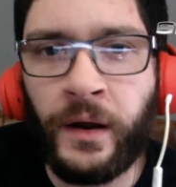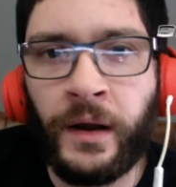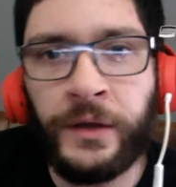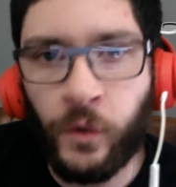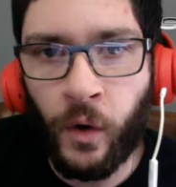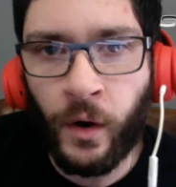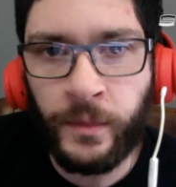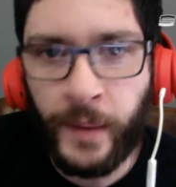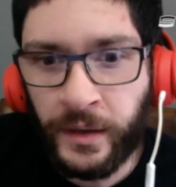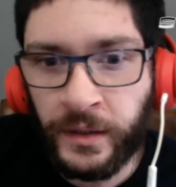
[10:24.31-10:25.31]
and you'll
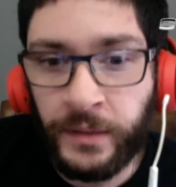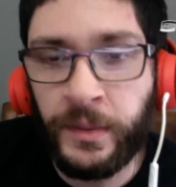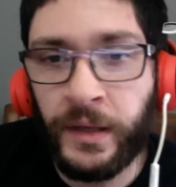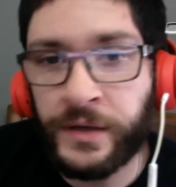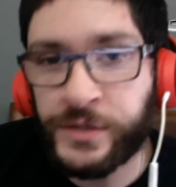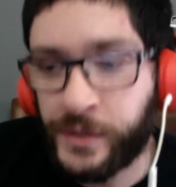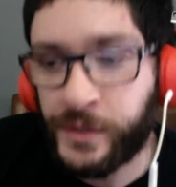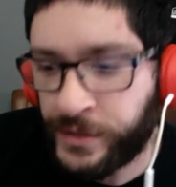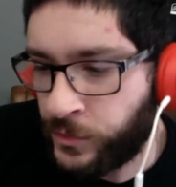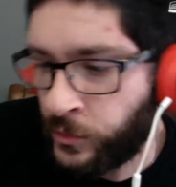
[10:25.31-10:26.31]
automatically be entered
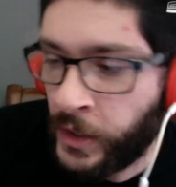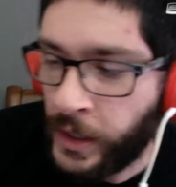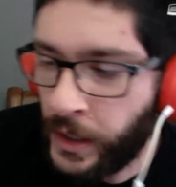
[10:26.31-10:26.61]
into